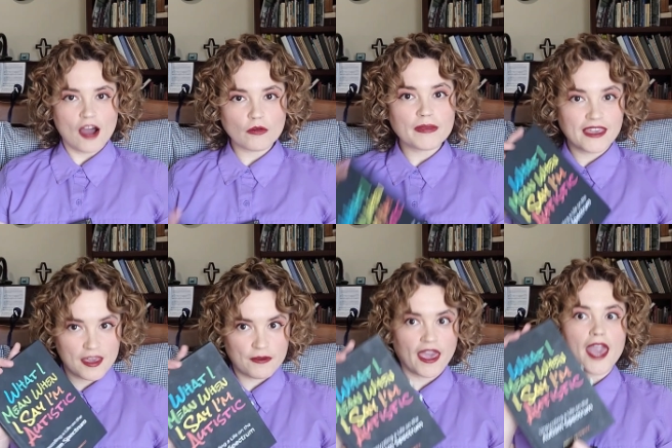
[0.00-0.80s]
I will be
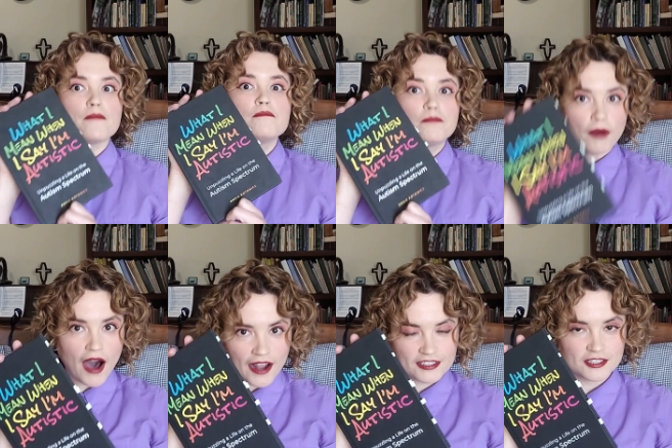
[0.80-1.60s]
keeping a
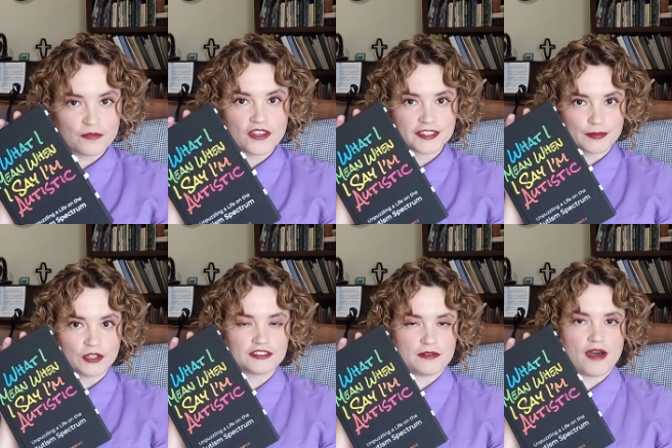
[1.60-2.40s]
box of these
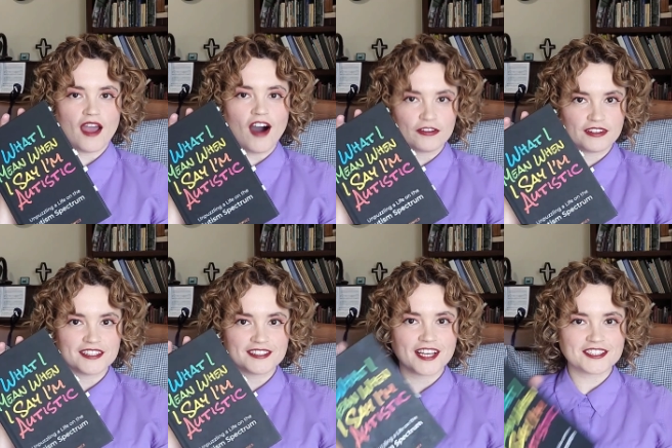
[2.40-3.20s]
books in my
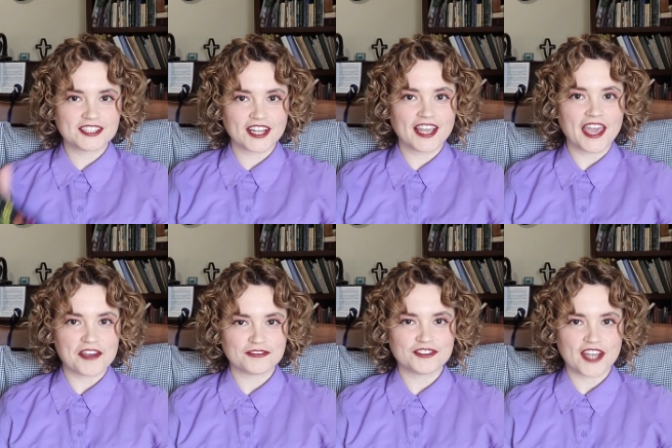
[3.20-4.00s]
office eh, to
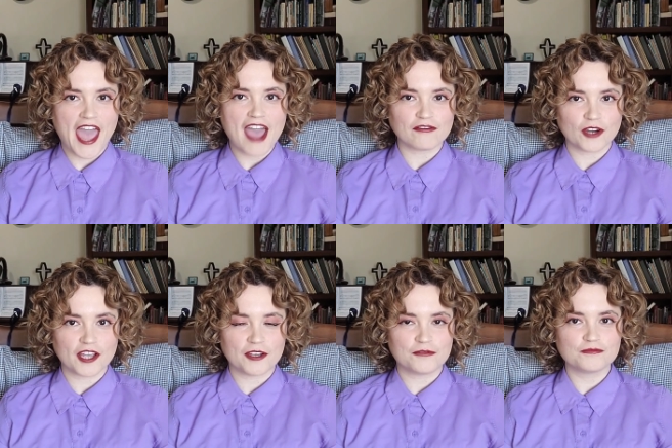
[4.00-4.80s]
give to
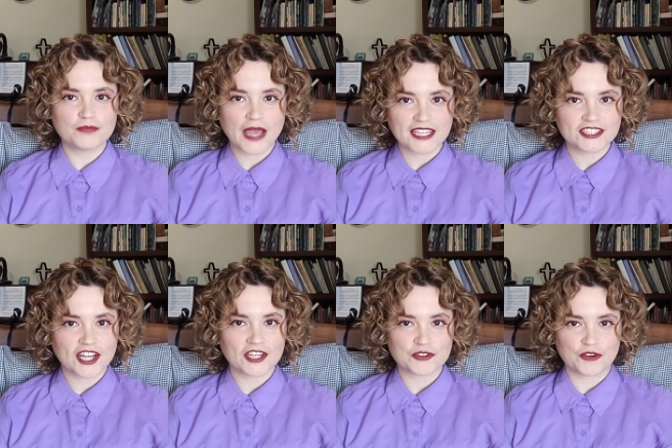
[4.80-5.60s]
every
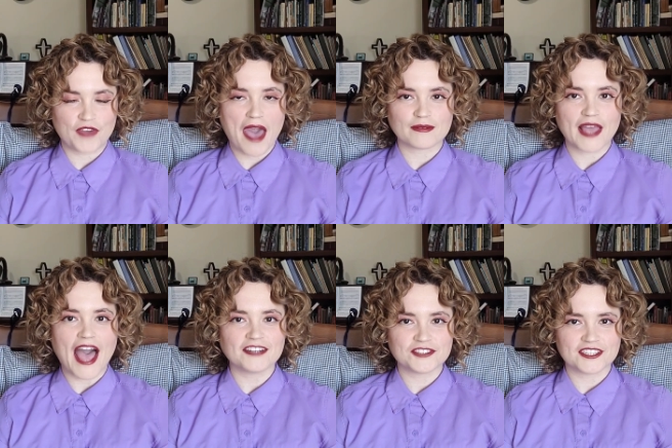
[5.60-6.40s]
patient or family
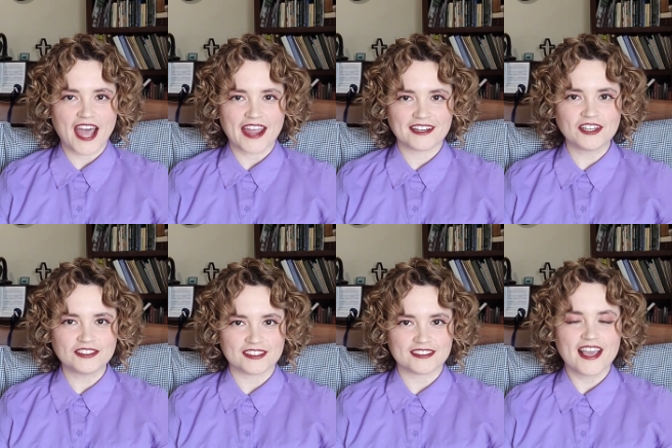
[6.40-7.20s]
after
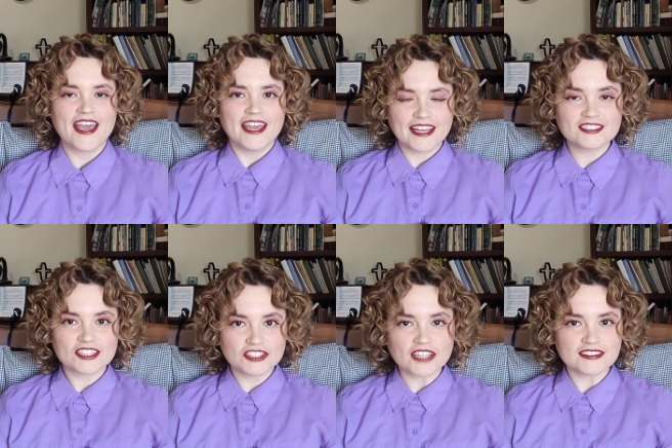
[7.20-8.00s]
diagnosis. It's
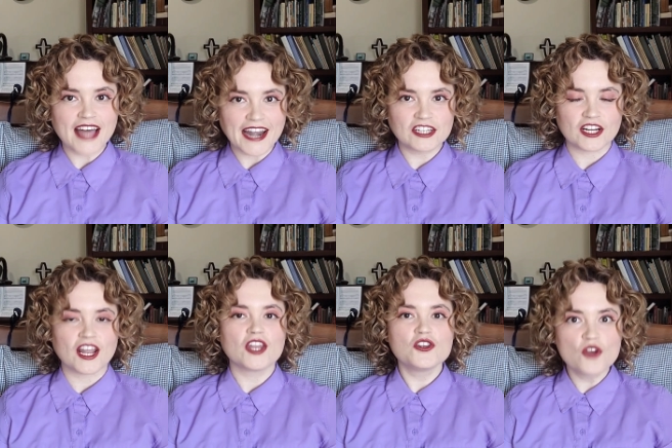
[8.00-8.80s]
just that
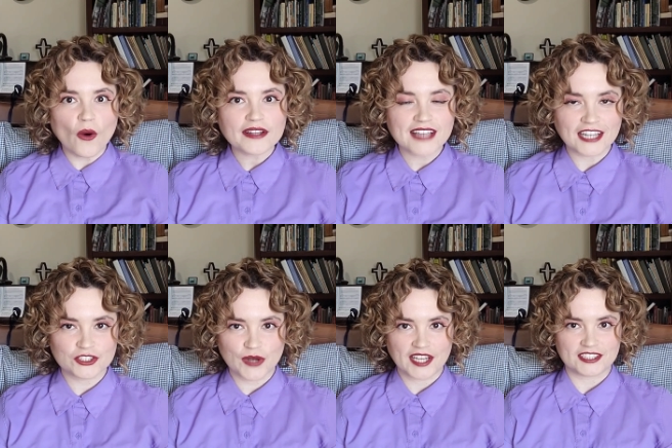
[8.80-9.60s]
good, no
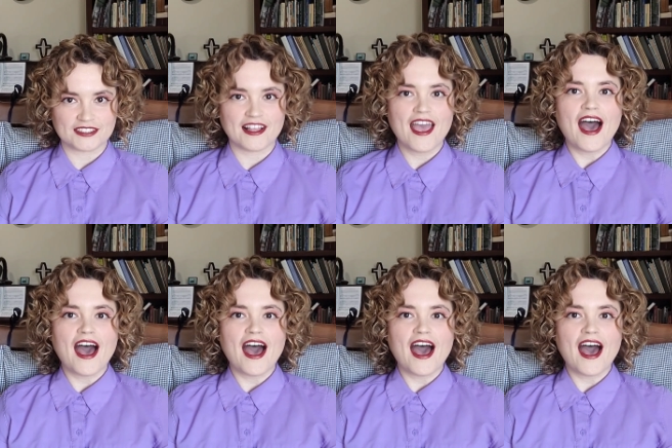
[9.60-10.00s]
exaggeration.